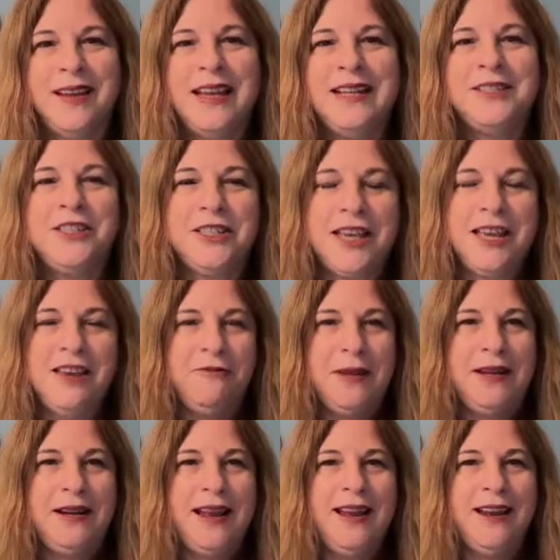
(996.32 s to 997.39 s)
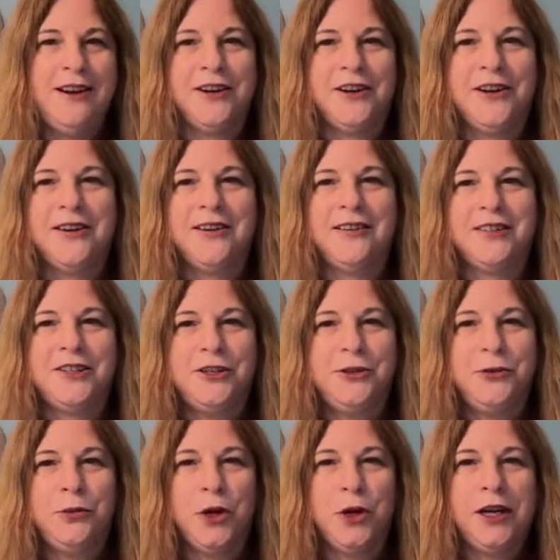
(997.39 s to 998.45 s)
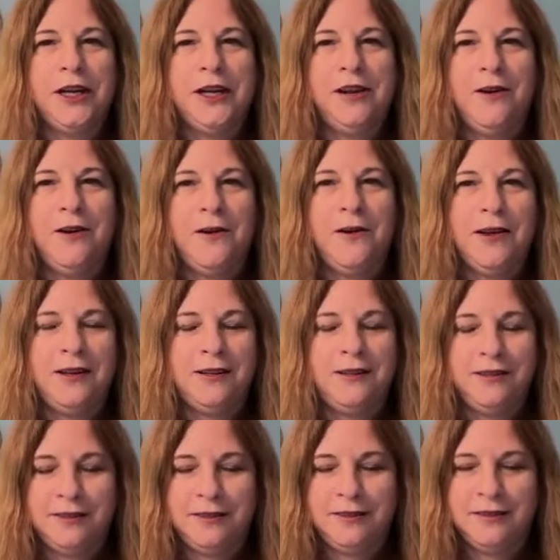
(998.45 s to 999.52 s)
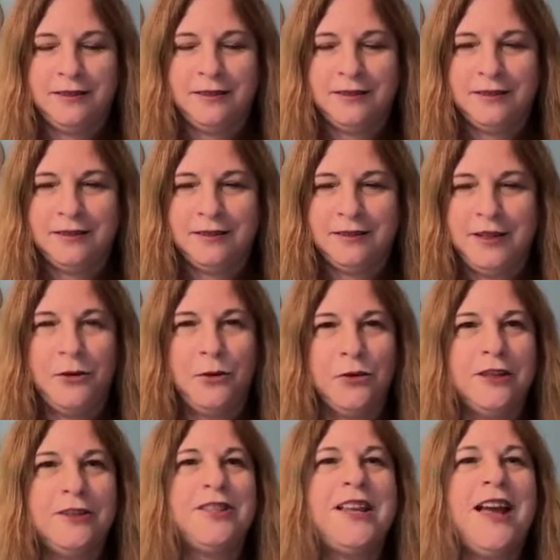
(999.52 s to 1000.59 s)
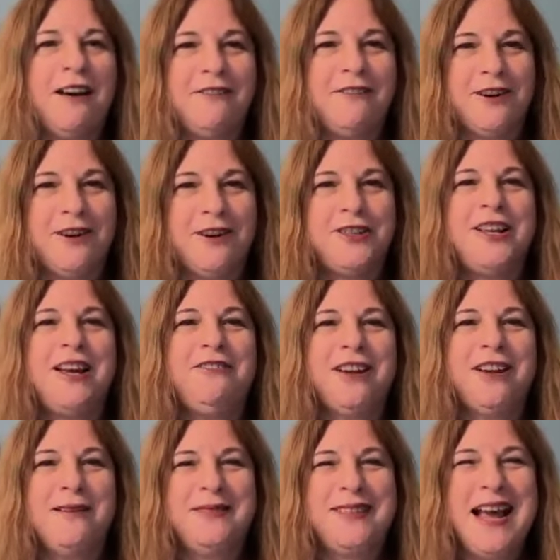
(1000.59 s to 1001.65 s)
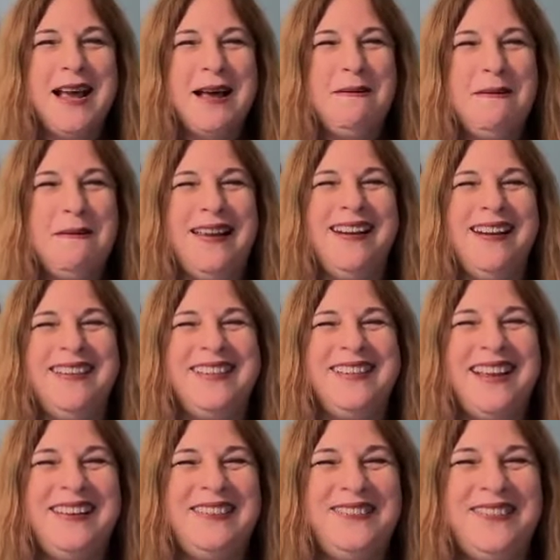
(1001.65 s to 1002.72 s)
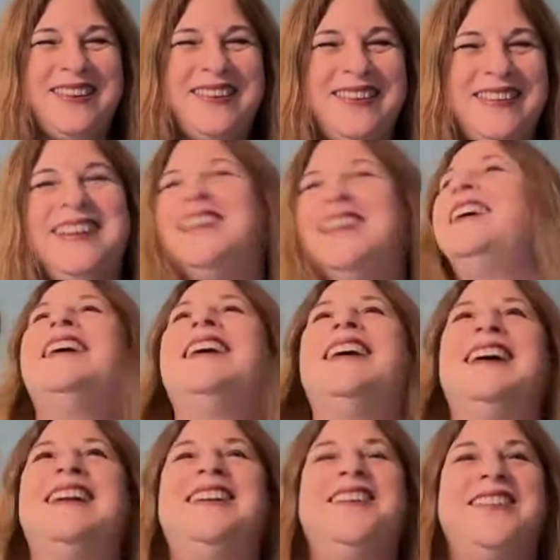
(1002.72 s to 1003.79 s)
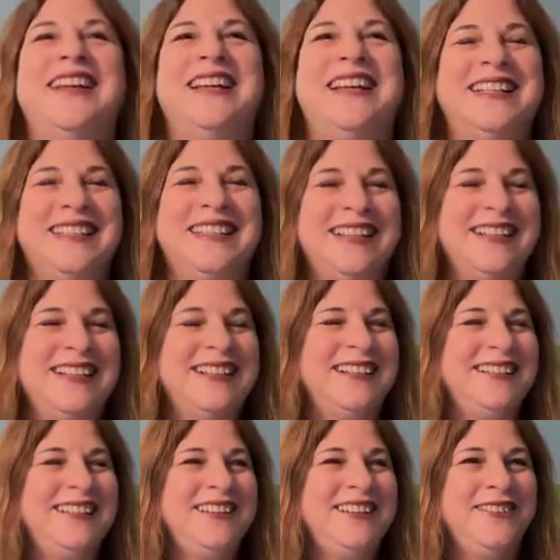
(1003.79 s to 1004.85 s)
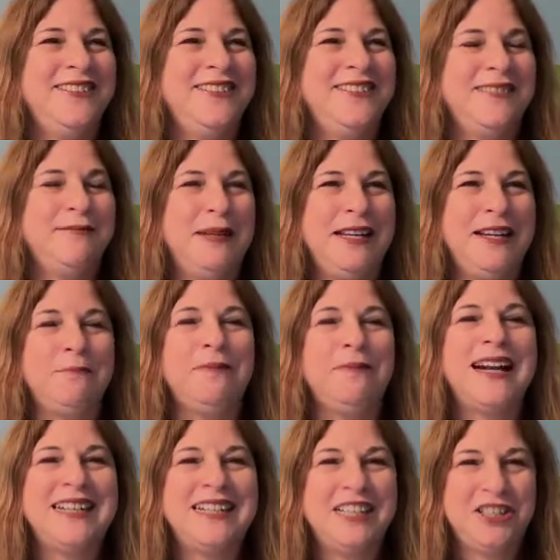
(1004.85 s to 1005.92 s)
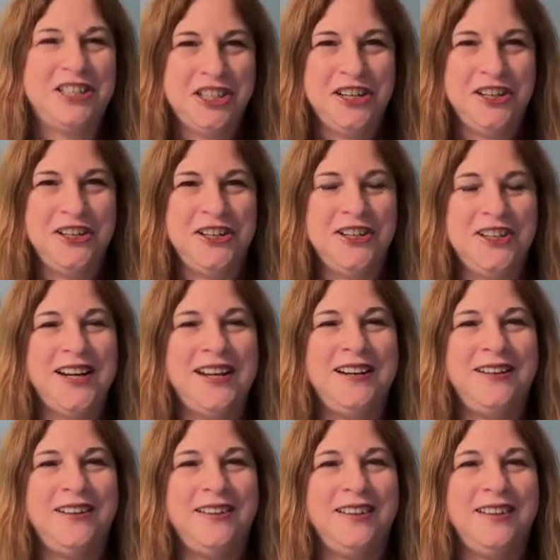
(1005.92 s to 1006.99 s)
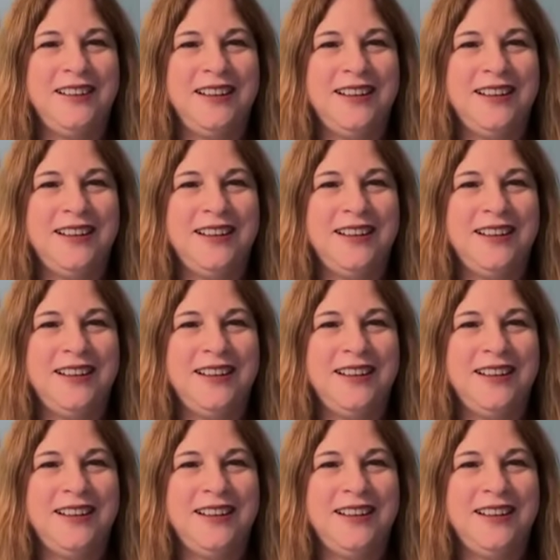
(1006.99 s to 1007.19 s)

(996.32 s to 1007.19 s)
it just gave me an anchor to working on the stuff, our stuff comes up and a lot of, I don't know, I guess, being a practitioner and